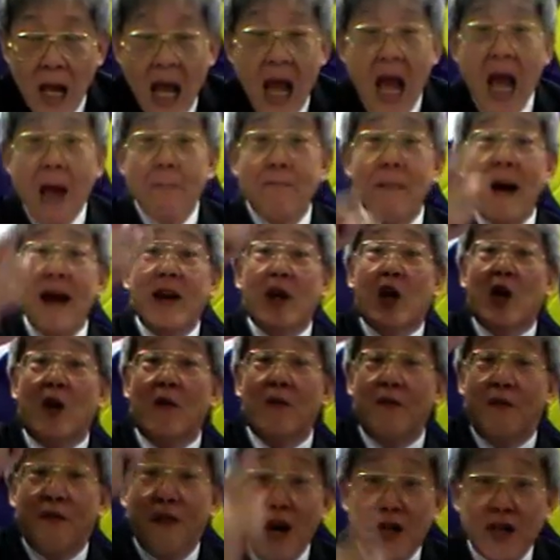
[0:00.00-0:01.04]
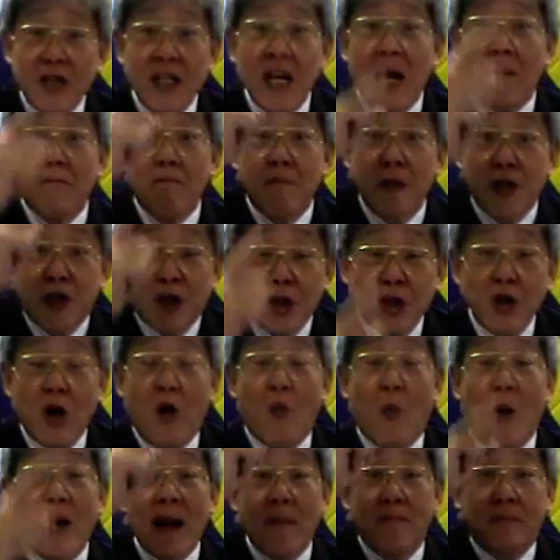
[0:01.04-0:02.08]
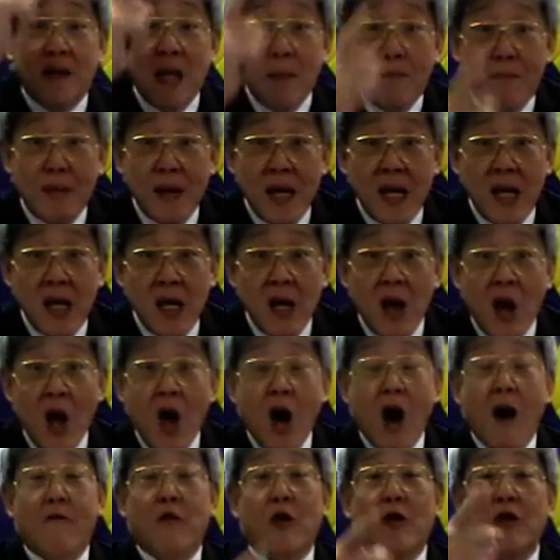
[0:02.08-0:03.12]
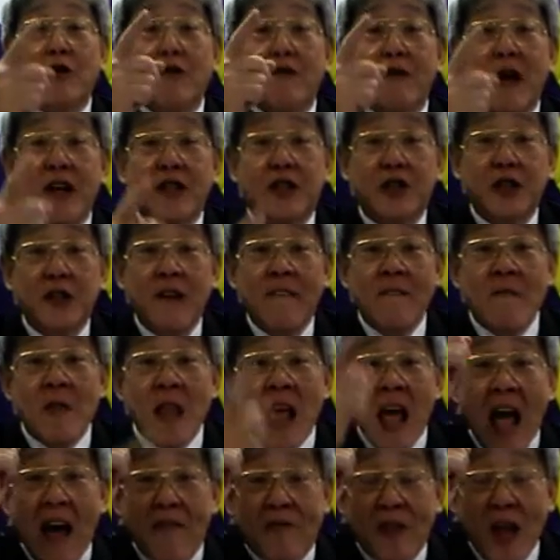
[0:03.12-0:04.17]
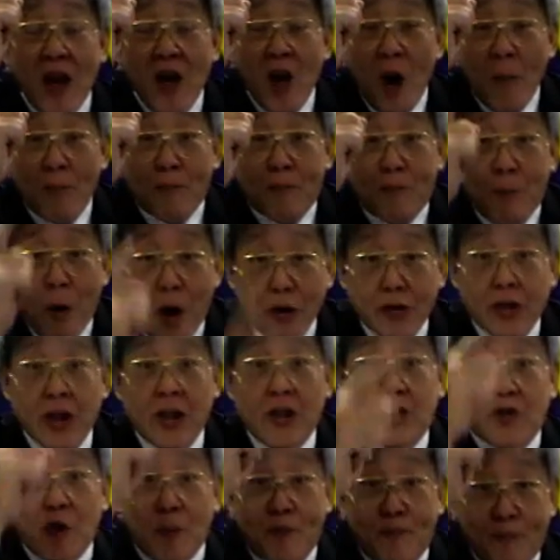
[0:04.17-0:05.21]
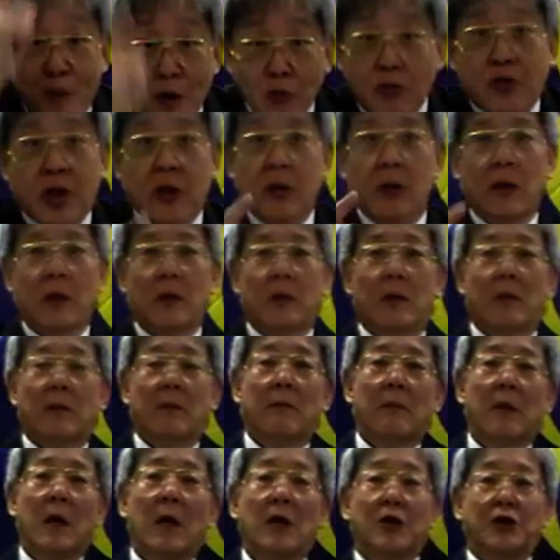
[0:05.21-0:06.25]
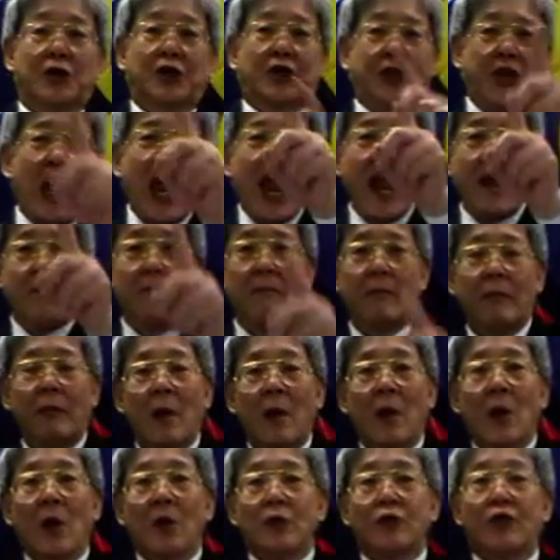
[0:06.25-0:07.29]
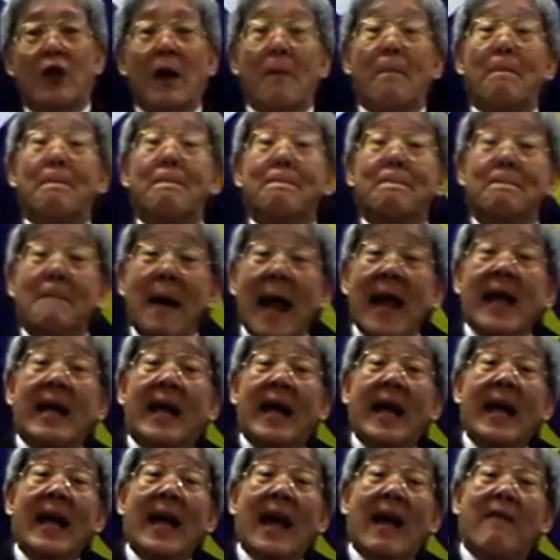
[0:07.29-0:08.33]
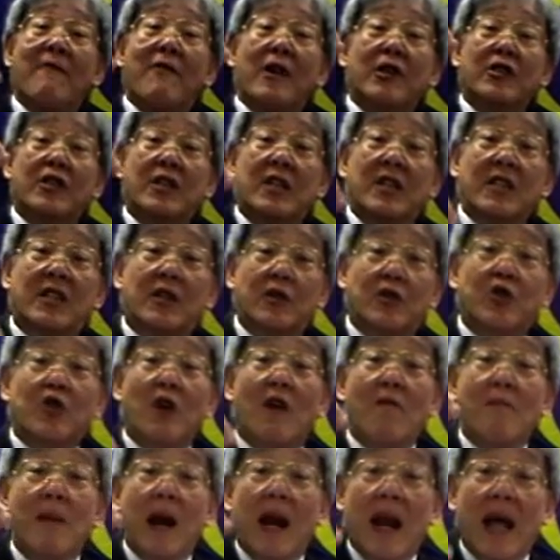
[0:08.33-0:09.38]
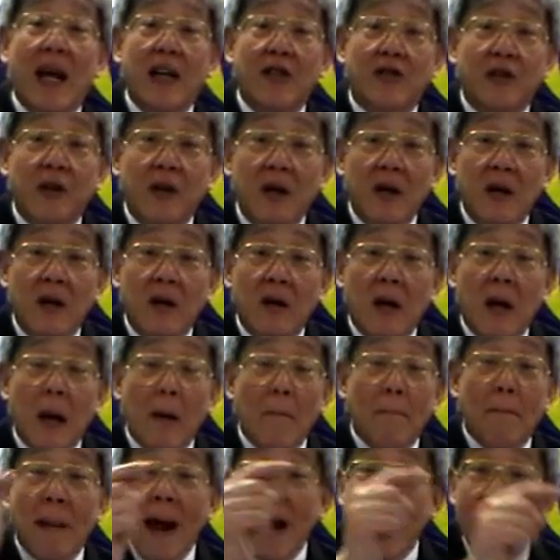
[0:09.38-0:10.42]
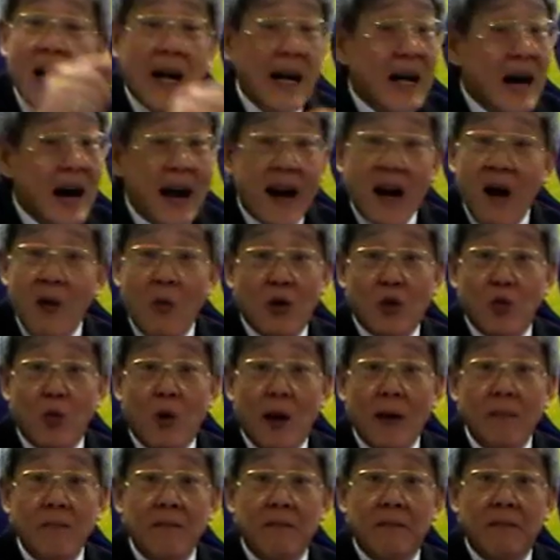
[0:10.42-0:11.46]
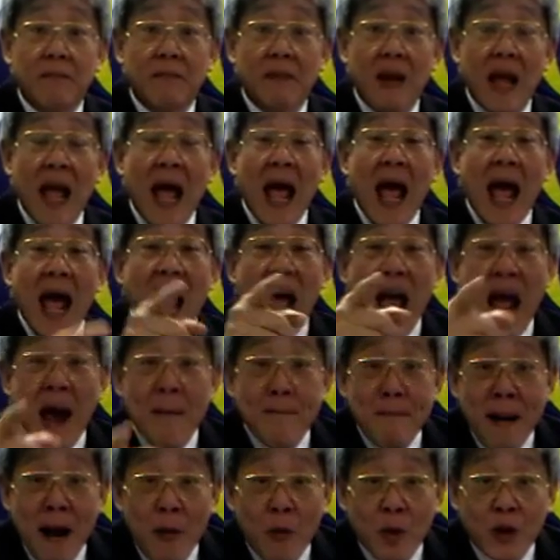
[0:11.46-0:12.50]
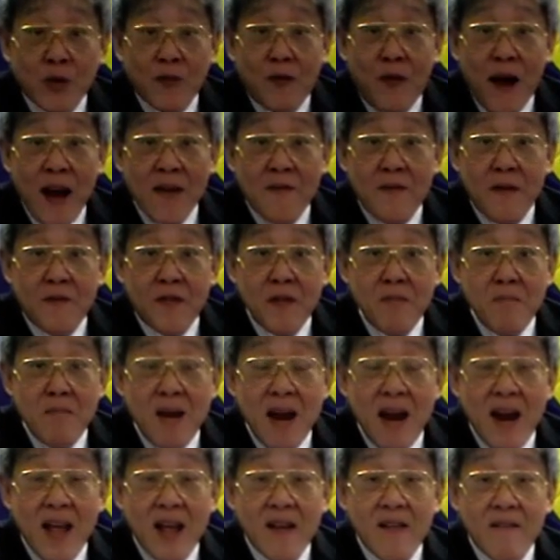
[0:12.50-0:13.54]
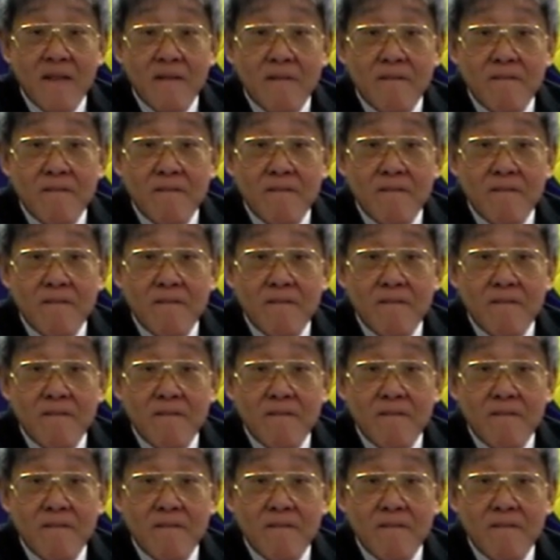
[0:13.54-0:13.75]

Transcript: and by the confession admission of 1MDB of contravention, have they not brought disrepute, shame to the Banking and Financial Institutions of Malaysia? Bank Negara was one. AmBank was fined 50 million.